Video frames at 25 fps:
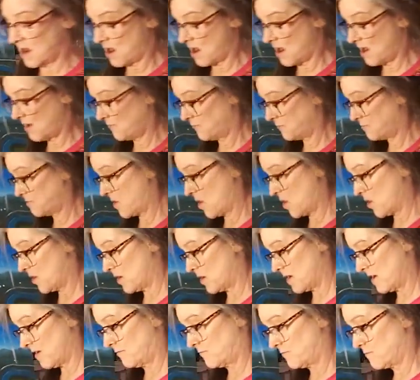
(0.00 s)
off
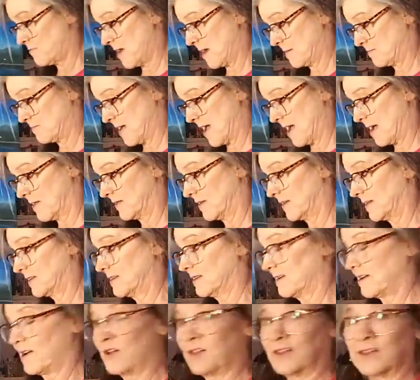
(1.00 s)
part of my palette.
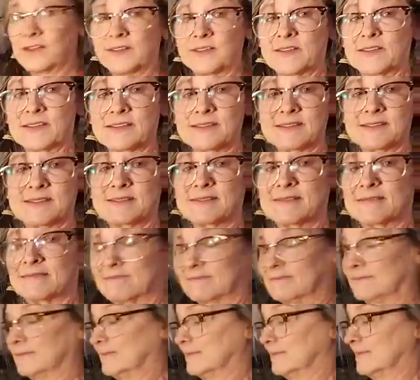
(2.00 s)
All of this
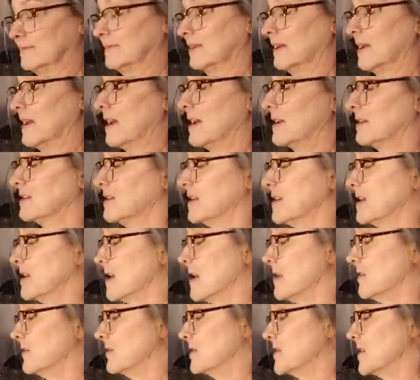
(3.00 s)
ugly
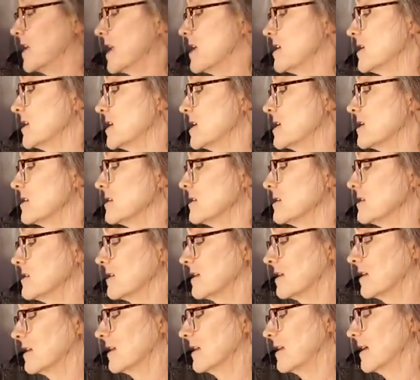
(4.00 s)
color down here,
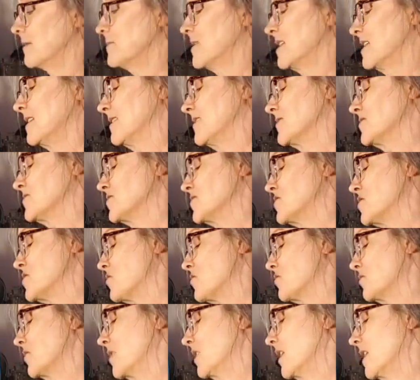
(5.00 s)
I mean, there's no
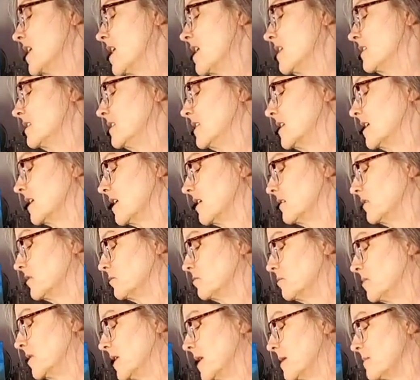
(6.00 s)
really ugly color,
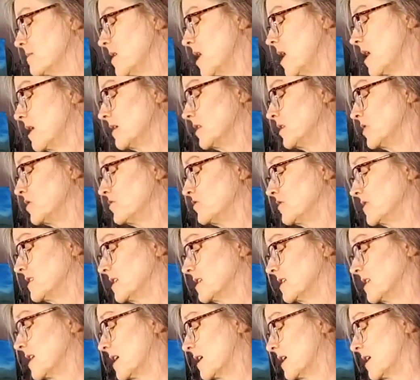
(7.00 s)
but I'm not
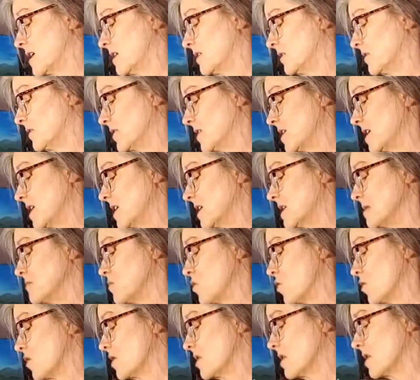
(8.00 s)
using that color
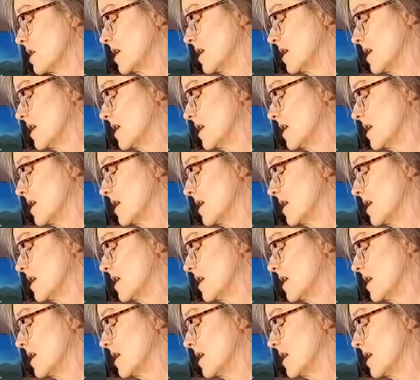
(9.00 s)
anymore.